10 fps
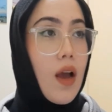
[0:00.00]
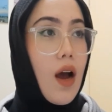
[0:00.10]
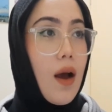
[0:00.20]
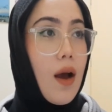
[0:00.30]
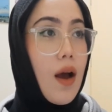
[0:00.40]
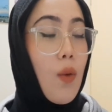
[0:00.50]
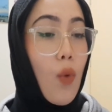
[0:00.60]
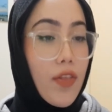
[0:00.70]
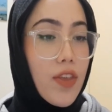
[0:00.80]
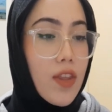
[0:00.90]
And
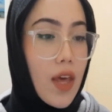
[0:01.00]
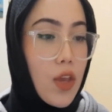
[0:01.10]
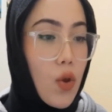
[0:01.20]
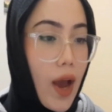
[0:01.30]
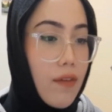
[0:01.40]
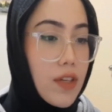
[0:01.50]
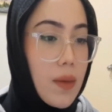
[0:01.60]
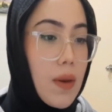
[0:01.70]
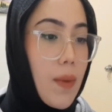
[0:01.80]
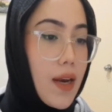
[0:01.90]
one thing that you have to
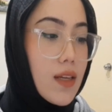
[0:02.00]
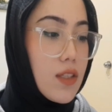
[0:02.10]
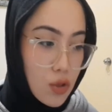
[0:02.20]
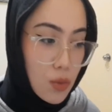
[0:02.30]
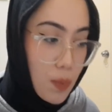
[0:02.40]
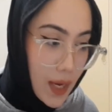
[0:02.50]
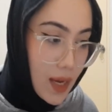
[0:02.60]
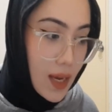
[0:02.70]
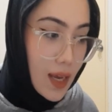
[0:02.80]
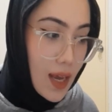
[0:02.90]
keep in mind is to
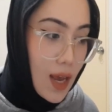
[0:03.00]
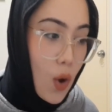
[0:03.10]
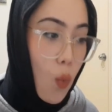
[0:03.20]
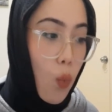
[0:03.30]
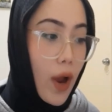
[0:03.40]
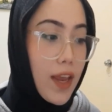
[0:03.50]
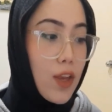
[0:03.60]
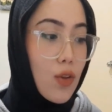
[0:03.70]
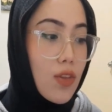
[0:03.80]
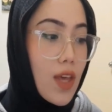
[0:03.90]
pick what
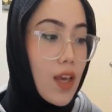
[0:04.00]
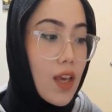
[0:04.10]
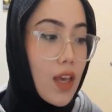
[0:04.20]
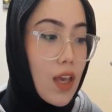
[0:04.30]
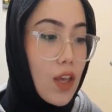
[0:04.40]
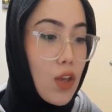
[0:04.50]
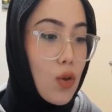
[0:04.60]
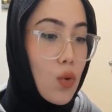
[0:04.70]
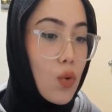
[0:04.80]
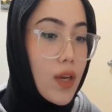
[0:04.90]
you think
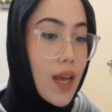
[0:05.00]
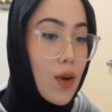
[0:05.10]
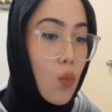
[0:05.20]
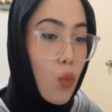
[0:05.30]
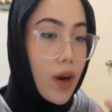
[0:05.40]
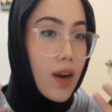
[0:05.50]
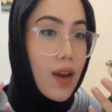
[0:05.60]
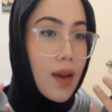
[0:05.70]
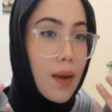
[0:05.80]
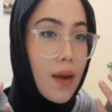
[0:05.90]
you can work
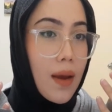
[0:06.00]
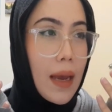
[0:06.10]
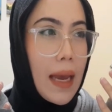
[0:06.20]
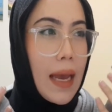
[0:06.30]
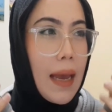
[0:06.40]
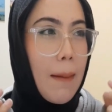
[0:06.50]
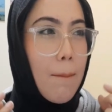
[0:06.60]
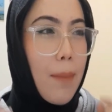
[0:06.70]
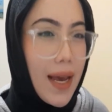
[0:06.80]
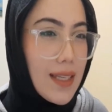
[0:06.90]

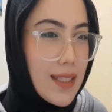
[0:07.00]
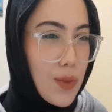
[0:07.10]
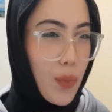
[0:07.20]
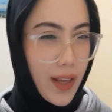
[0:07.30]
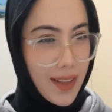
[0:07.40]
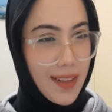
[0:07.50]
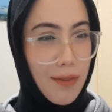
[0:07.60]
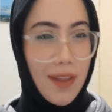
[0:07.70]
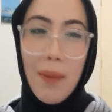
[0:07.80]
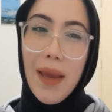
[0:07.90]
best with,
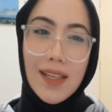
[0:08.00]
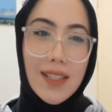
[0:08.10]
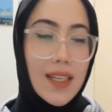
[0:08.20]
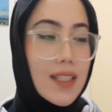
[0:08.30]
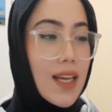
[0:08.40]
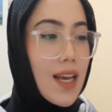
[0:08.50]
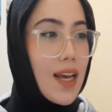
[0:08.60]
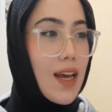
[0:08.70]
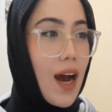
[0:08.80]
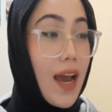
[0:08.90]
if that makes sense.
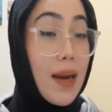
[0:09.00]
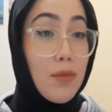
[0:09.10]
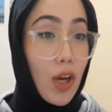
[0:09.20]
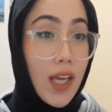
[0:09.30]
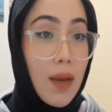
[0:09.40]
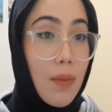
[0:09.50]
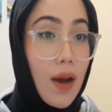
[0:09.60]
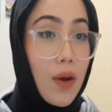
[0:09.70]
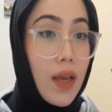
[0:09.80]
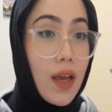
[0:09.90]
And I'm talking
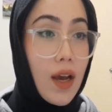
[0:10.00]
about